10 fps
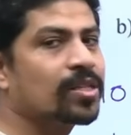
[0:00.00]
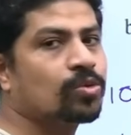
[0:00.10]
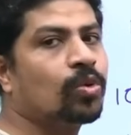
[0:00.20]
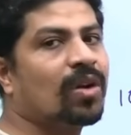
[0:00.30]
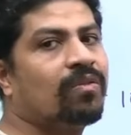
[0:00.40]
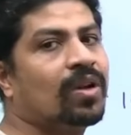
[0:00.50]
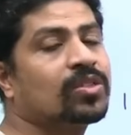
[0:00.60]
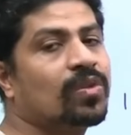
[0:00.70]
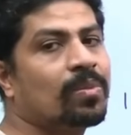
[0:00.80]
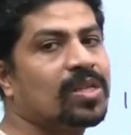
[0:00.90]
is root of 1
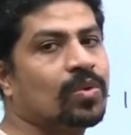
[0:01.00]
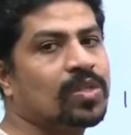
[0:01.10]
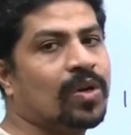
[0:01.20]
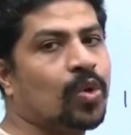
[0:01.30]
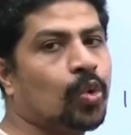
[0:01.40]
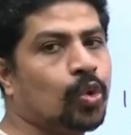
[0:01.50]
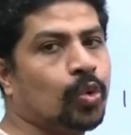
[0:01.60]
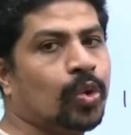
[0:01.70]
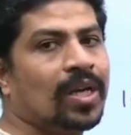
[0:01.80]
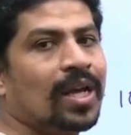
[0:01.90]
square plus 1 square, root
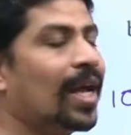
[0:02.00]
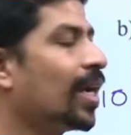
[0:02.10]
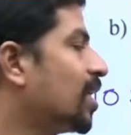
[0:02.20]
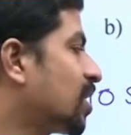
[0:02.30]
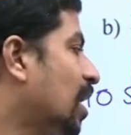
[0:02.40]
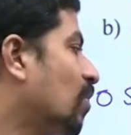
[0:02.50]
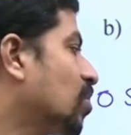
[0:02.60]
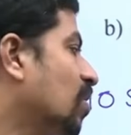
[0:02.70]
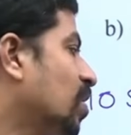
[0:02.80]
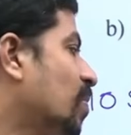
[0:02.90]
2. Angle is tan
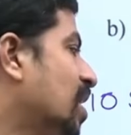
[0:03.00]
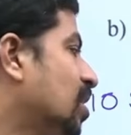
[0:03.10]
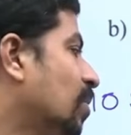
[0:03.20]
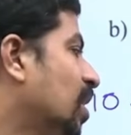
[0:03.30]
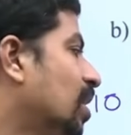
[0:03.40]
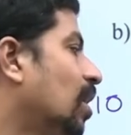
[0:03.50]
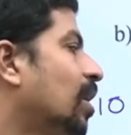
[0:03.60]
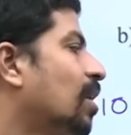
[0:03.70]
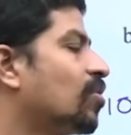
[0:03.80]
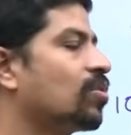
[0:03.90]
inverse of imaginary by real.
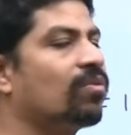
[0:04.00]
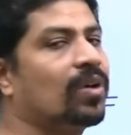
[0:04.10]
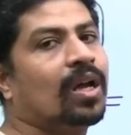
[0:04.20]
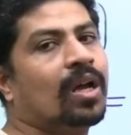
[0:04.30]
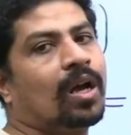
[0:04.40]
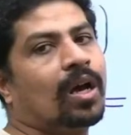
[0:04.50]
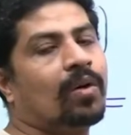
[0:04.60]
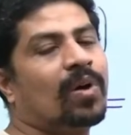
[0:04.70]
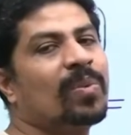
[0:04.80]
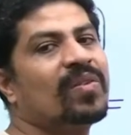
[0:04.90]
Tan inverse of
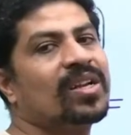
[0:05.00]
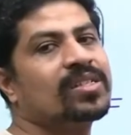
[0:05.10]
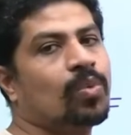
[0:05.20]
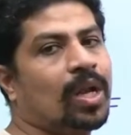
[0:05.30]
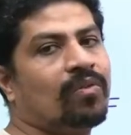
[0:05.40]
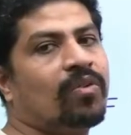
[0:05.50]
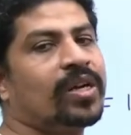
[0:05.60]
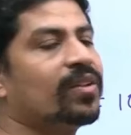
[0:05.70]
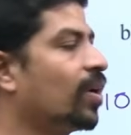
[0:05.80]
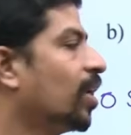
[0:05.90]
1 by 1 is
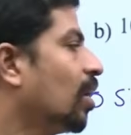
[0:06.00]
145.